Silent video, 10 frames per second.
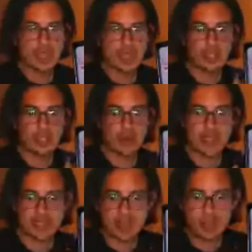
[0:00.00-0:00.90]
so in
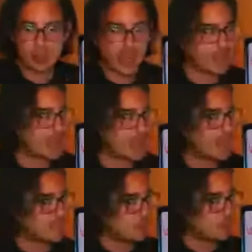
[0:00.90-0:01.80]
the same way
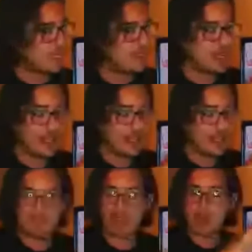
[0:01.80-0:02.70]
as we
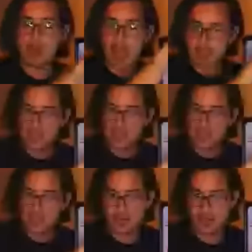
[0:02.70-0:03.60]
live our ups and
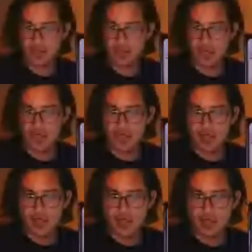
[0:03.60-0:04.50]
downs,
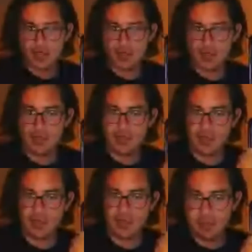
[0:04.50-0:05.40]
the
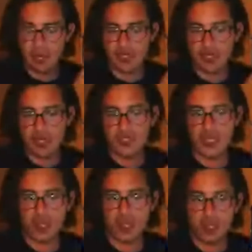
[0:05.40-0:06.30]
photon particles,
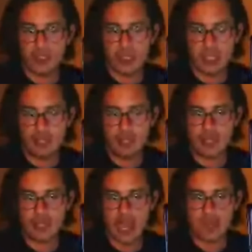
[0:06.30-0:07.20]
they also live
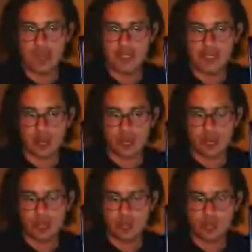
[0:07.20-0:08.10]
their ups and downs.